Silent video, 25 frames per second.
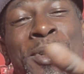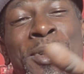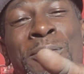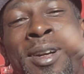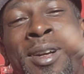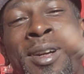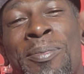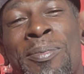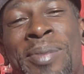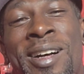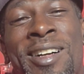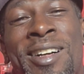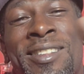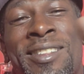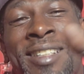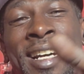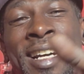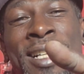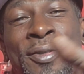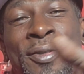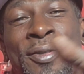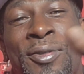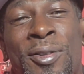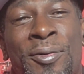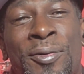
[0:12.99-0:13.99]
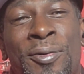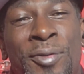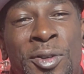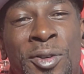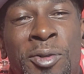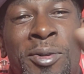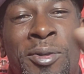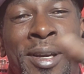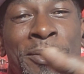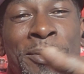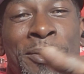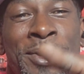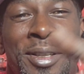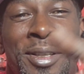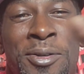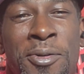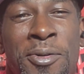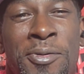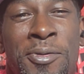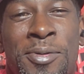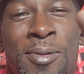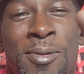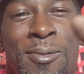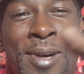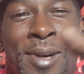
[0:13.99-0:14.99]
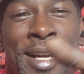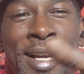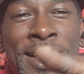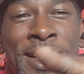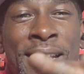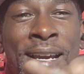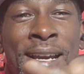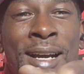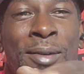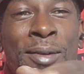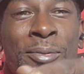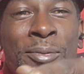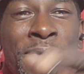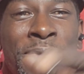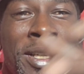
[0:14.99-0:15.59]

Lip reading: I want to apologize for the view that we're using right now.